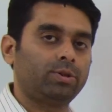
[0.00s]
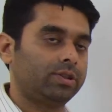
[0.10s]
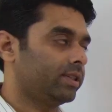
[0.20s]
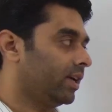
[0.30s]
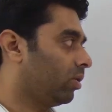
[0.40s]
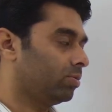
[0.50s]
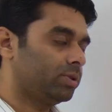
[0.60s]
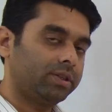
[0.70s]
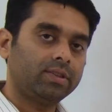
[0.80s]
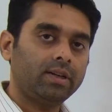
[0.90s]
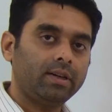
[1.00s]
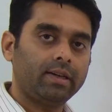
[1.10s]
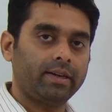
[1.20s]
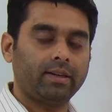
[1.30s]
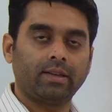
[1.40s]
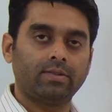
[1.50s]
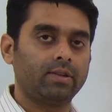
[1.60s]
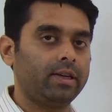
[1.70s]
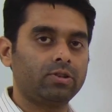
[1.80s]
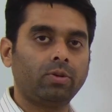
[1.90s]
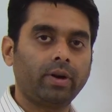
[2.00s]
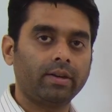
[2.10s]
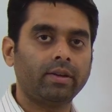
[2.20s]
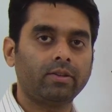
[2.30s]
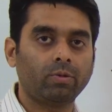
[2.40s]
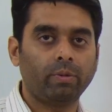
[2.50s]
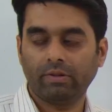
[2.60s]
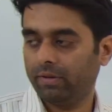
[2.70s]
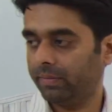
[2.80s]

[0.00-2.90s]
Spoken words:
Second option is our correct answer. Let's look at the next question.